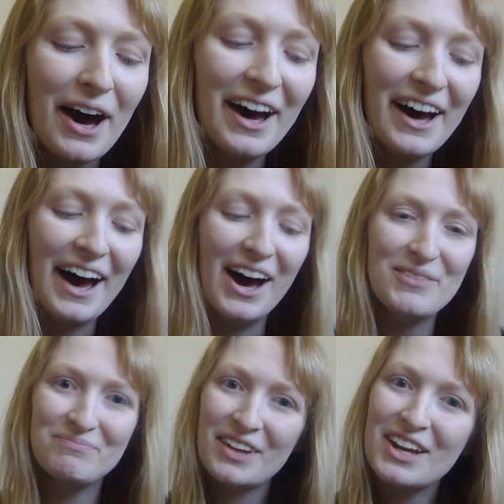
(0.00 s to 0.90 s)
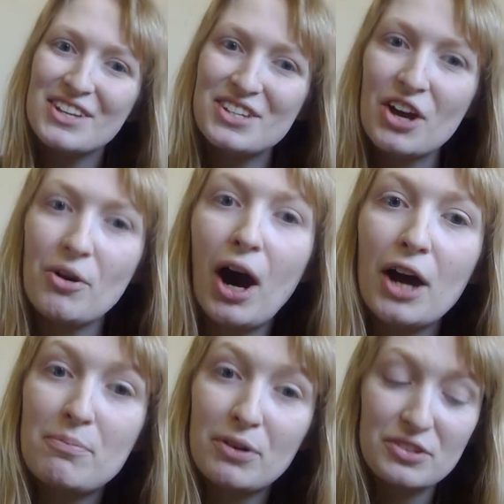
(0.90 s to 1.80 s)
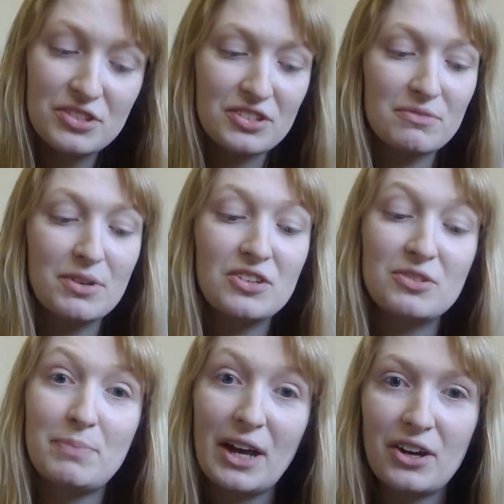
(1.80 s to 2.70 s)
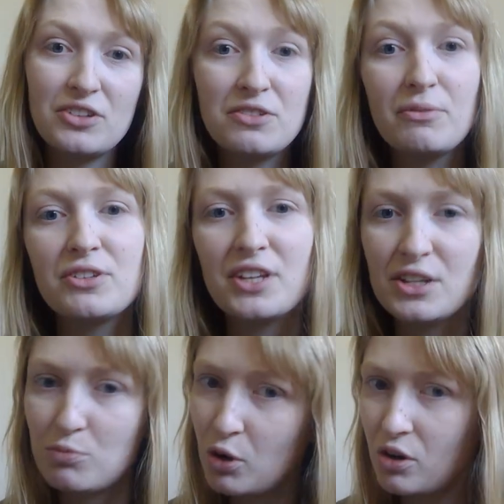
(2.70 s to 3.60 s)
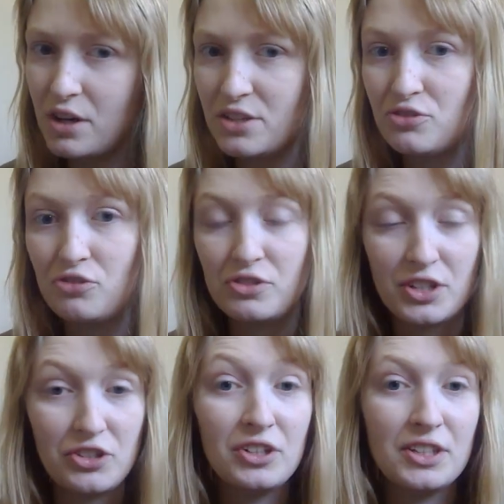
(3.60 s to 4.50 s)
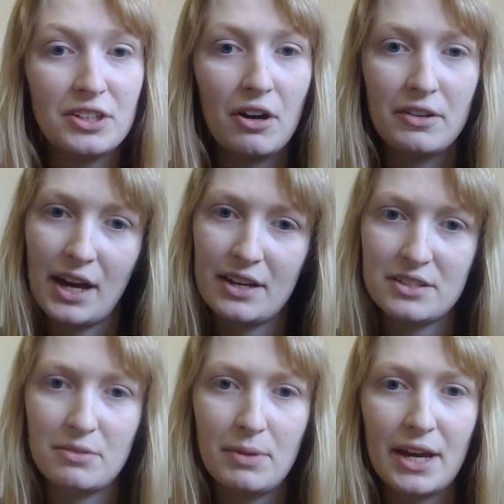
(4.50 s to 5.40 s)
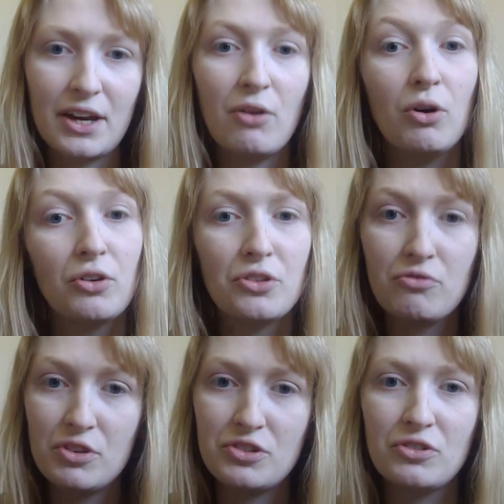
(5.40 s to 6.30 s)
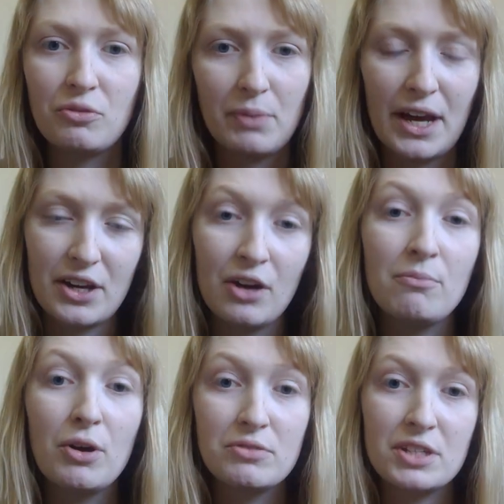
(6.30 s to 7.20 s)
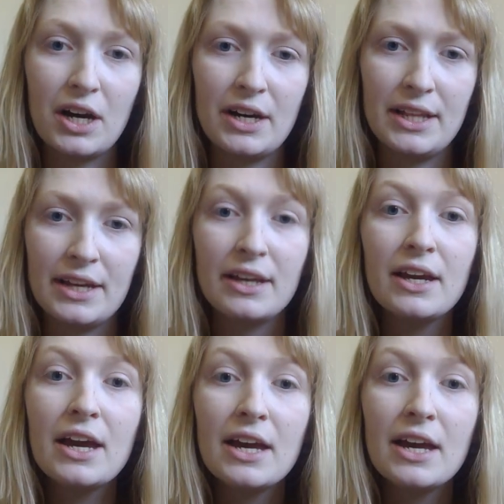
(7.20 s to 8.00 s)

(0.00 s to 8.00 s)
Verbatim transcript: But um, so Hypostomus plecostomus is what is traditionally known as the pleco or the original pleco, most likely.